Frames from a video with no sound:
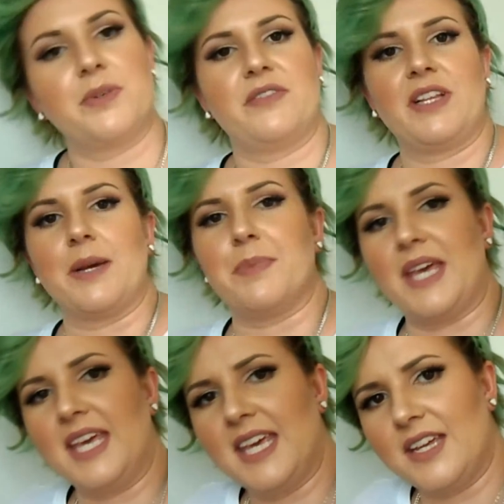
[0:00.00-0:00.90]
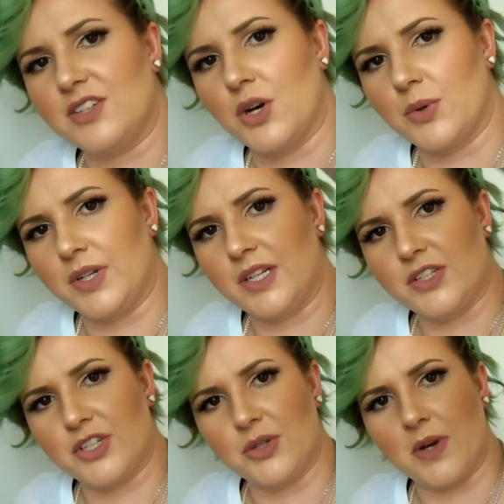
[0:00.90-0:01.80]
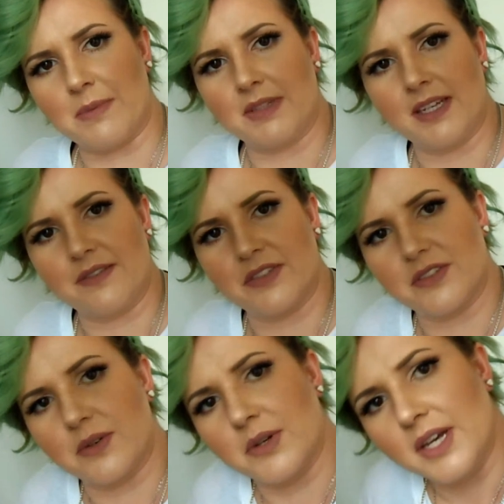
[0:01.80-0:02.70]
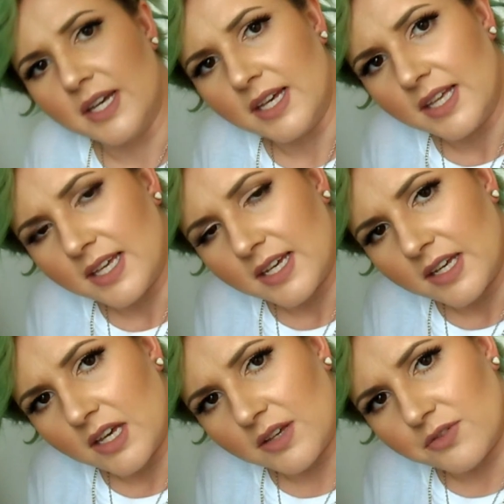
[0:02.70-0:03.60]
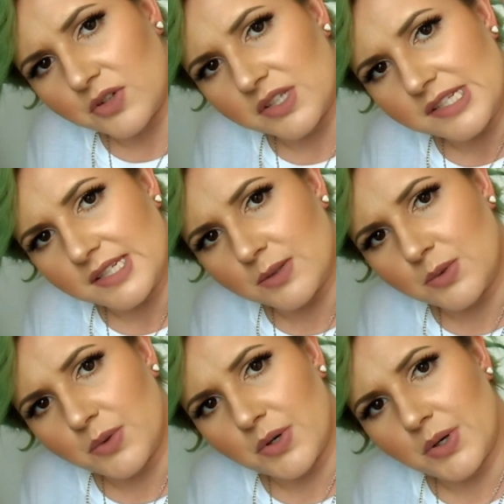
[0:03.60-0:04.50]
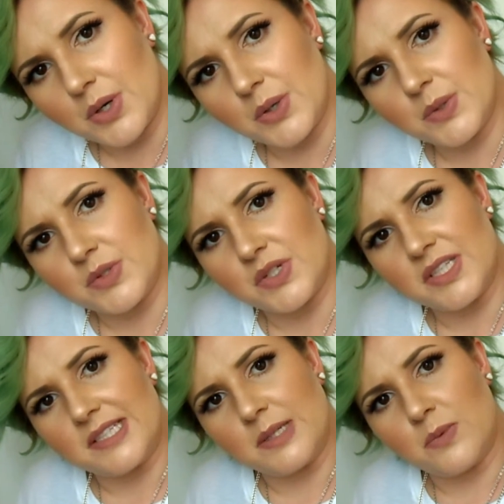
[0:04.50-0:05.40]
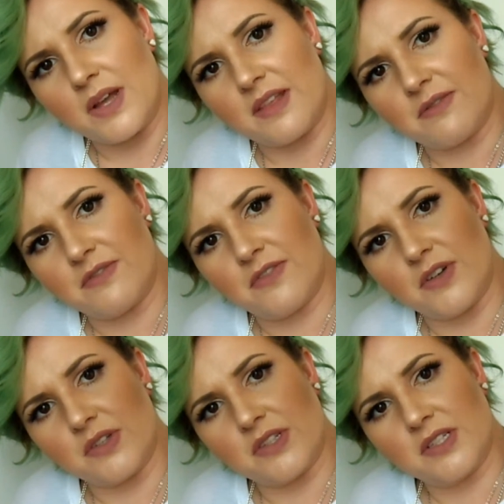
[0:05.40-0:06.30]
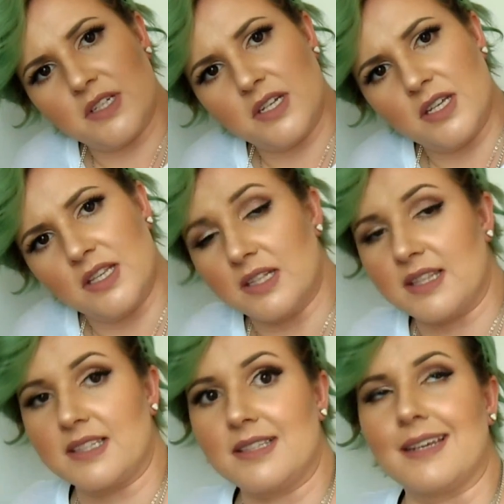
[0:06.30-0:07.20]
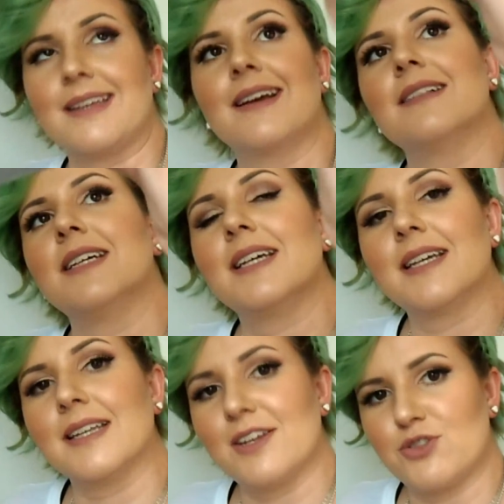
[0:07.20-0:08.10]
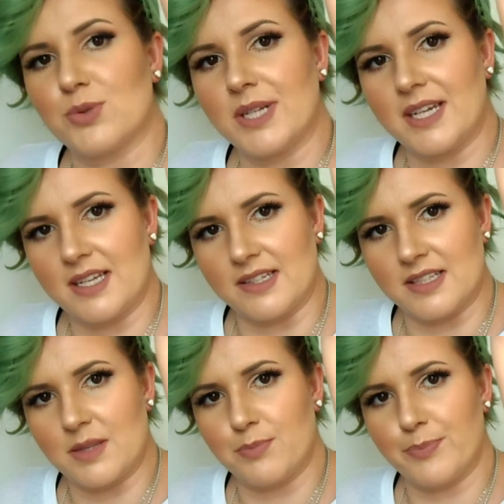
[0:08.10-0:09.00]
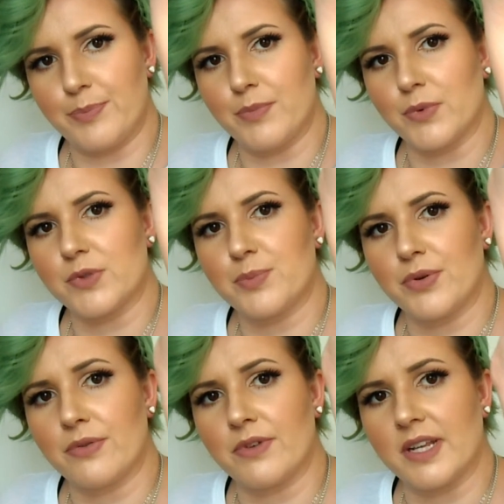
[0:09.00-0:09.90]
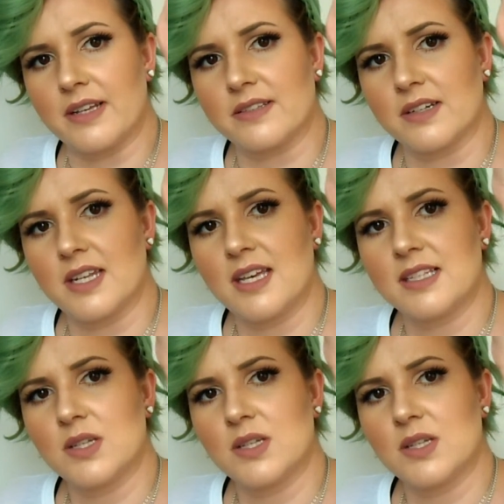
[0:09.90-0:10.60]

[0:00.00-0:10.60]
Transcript: a little bit of like a pinky tone in it too, I believe. So if you can see all those, you can see why the second color in actually is the most prettiest.